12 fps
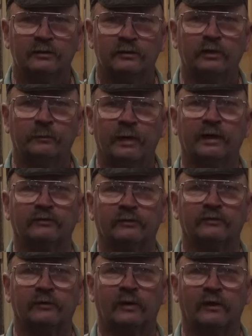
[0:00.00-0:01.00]
two
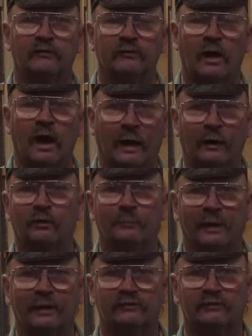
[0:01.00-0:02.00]
pieces of
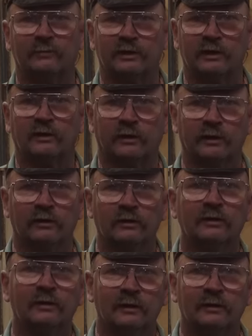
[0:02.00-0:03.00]
iron-based
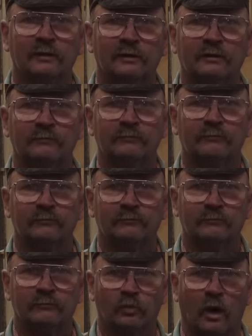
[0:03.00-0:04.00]
material,
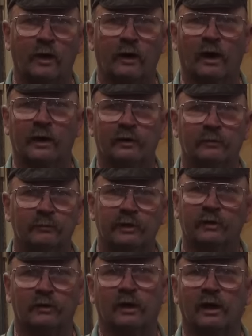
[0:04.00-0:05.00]
wrought iron,
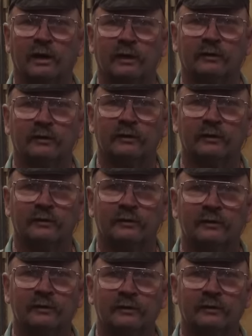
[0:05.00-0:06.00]
pure iron,
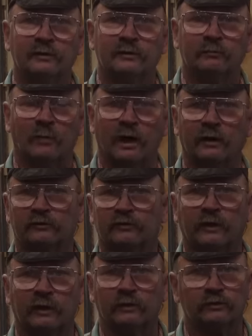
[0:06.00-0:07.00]
mild
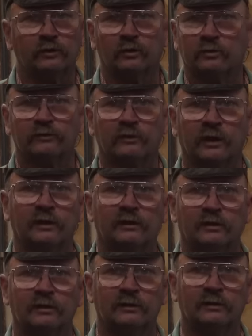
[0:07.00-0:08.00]
steel, tool
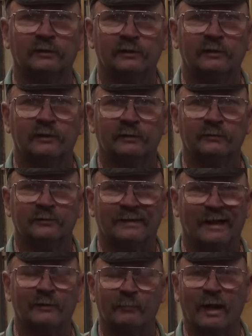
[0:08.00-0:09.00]
steel,
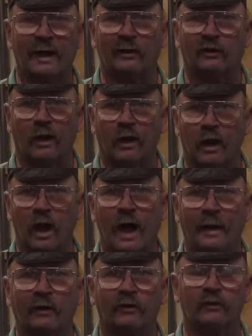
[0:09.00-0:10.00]
doesn't matter a
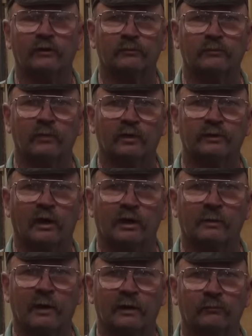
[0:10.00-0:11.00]
lot, although we'll
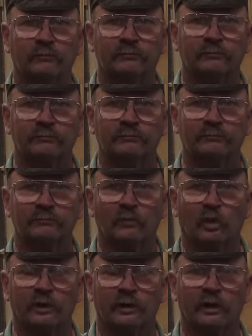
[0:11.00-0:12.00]
talk about
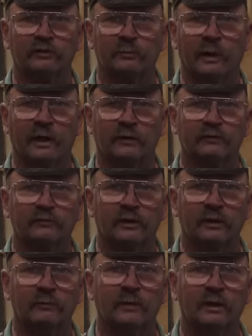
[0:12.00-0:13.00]
where it does matter
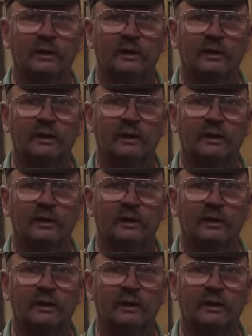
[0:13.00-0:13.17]
some.